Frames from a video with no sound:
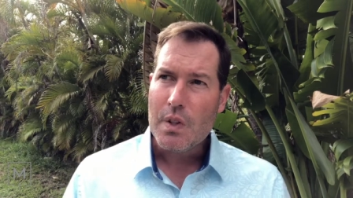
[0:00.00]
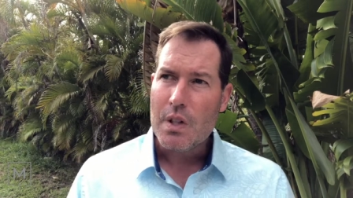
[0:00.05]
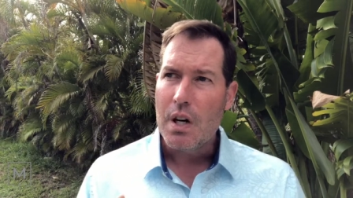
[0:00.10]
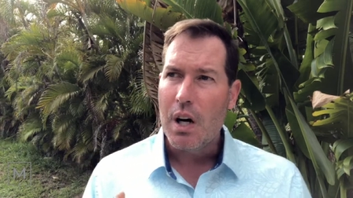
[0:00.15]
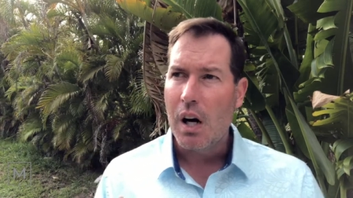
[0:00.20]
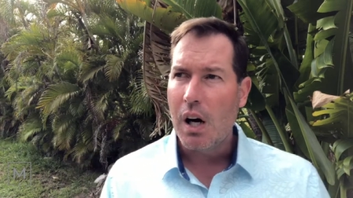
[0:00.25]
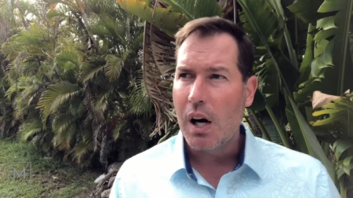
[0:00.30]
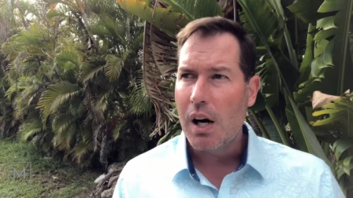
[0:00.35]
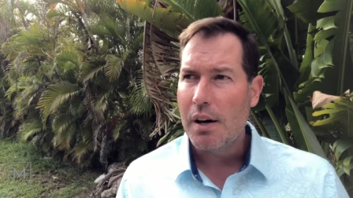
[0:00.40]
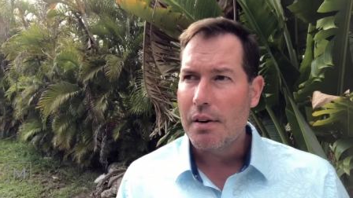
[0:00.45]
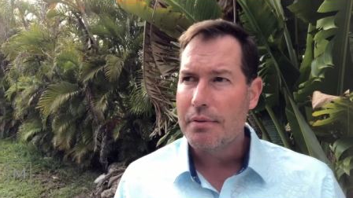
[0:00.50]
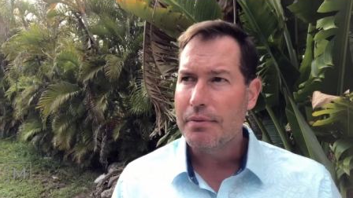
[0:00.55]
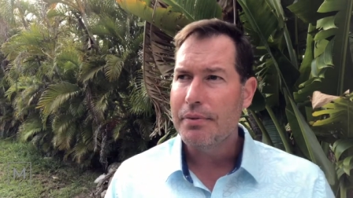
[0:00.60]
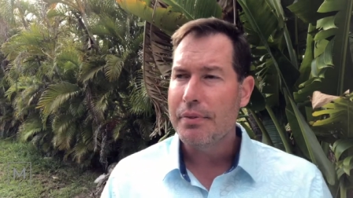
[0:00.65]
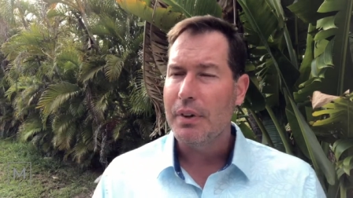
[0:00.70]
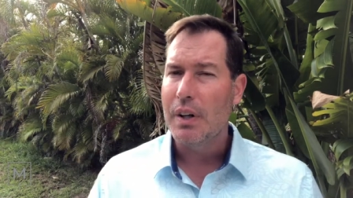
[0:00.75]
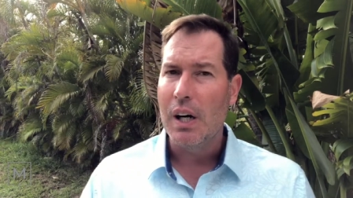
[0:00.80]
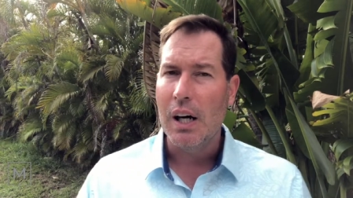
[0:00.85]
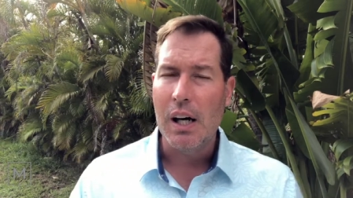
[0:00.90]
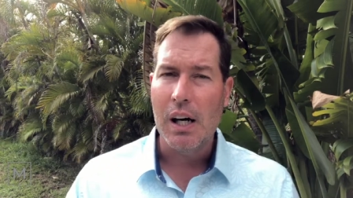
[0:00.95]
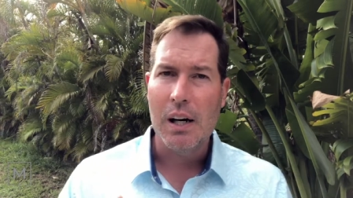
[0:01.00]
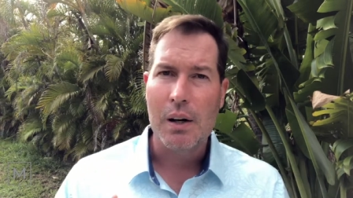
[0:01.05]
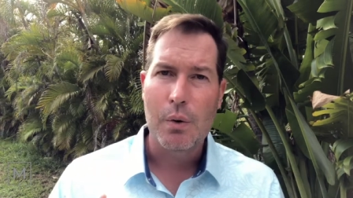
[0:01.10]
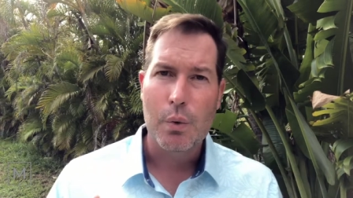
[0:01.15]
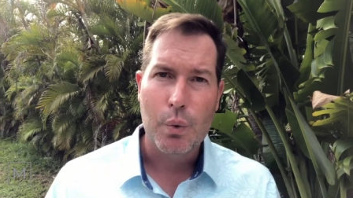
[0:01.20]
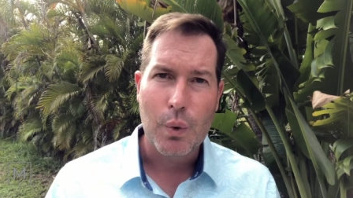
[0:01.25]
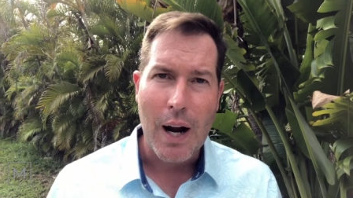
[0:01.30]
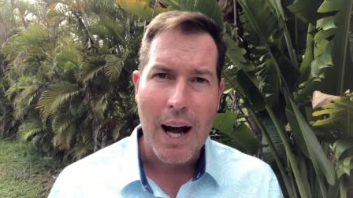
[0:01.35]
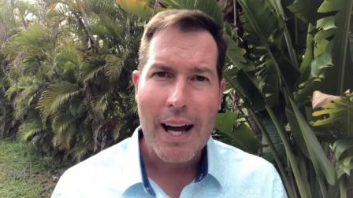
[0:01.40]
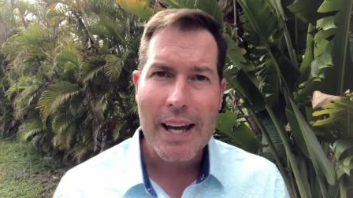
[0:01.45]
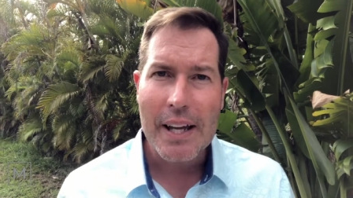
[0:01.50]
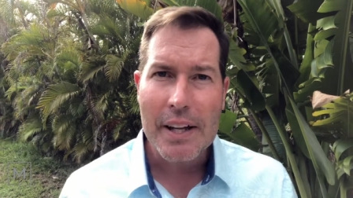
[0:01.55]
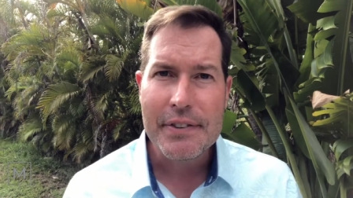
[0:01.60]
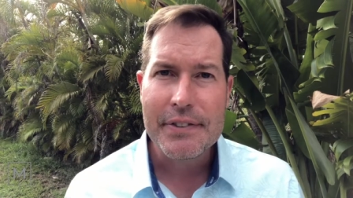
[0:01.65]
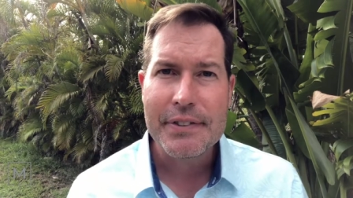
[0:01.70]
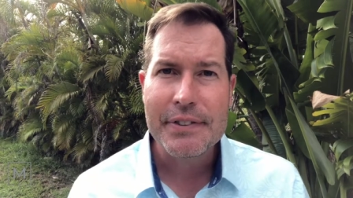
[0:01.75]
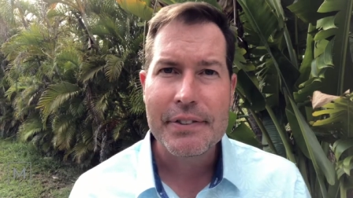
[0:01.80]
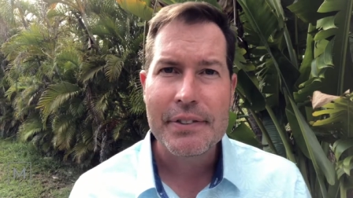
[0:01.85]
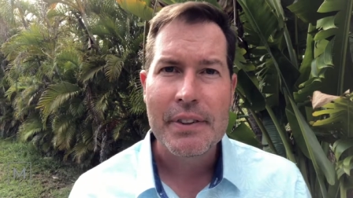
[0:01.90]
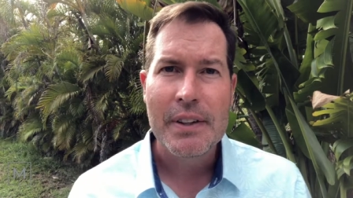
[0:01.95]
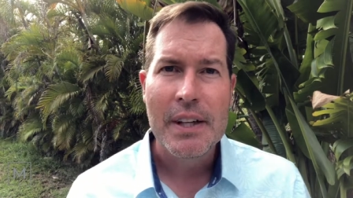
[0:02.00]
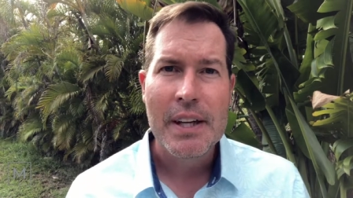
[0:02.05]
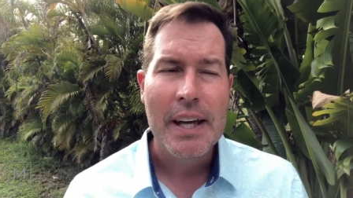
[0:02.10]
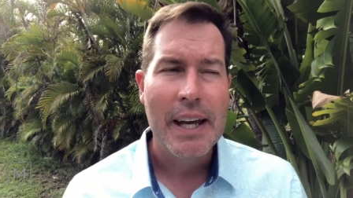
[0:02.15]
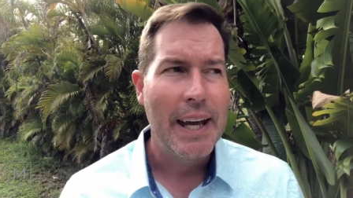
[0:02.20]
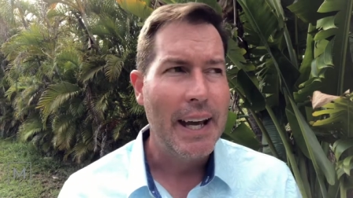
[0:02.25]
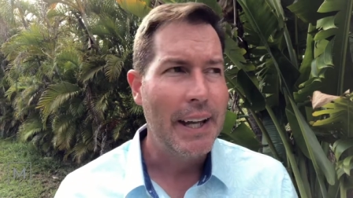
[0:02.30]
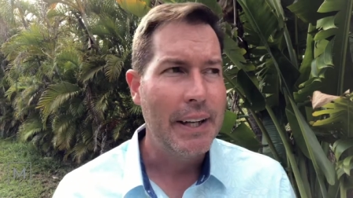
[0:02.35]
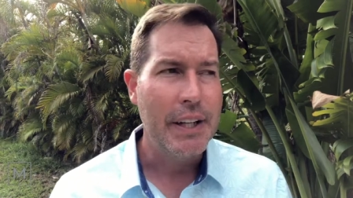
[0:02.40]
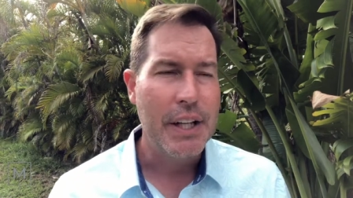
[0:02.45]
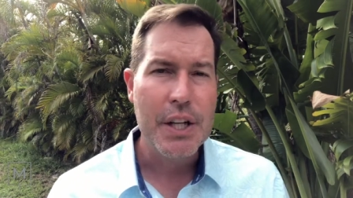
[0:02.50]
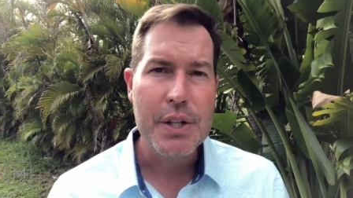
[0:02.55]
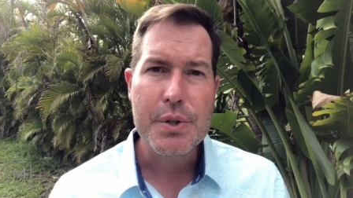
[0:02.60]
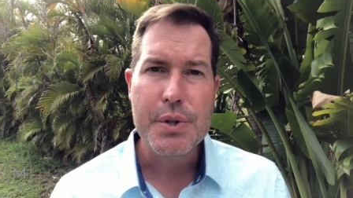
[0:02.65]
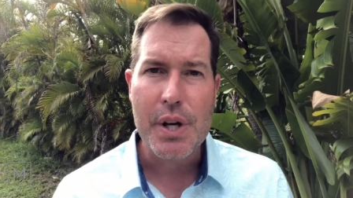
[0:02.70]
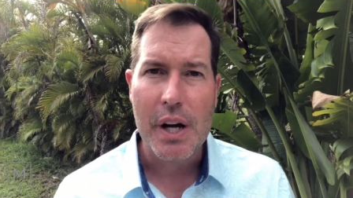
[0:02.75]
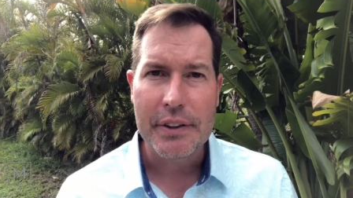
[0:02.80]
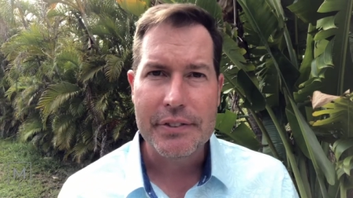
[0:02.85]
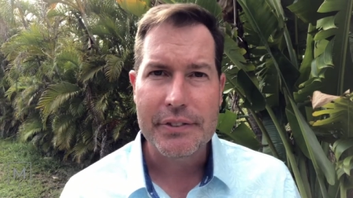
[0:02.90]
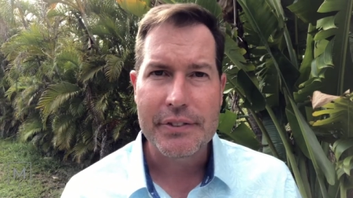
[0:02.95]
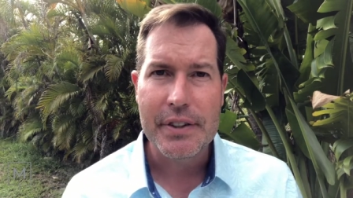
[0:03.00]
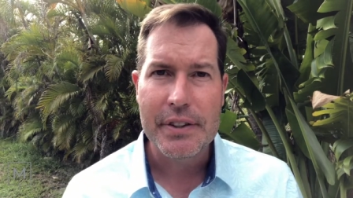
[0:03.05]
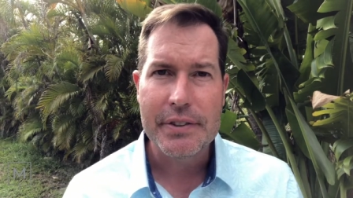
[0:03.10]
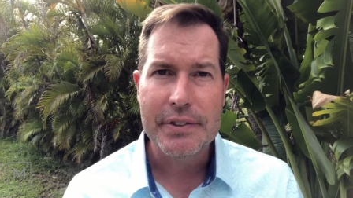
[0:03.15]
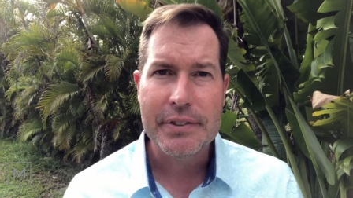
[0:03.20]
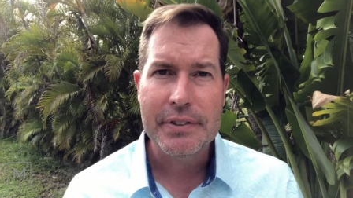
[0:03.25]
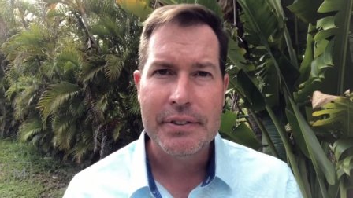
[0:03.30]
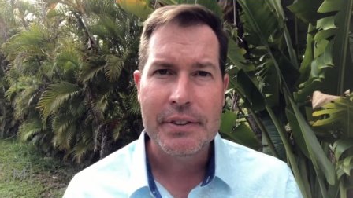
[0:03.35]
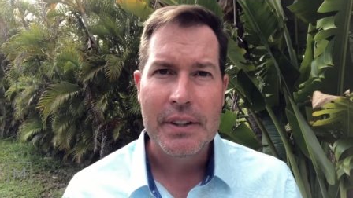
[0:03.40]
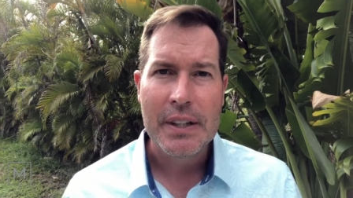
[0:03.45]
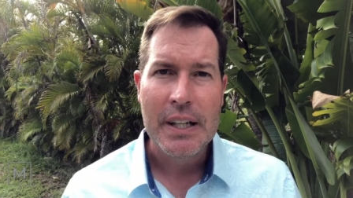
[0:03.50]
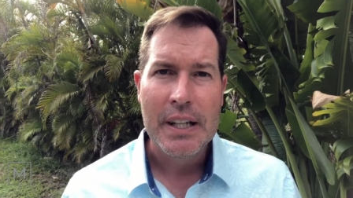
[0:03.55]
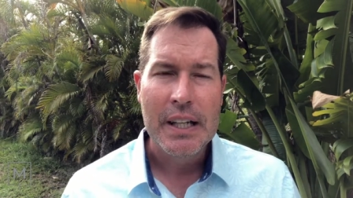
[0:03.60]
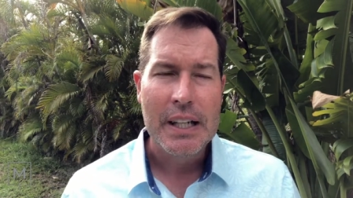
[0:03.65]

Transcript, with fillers: of uh, riots and injustice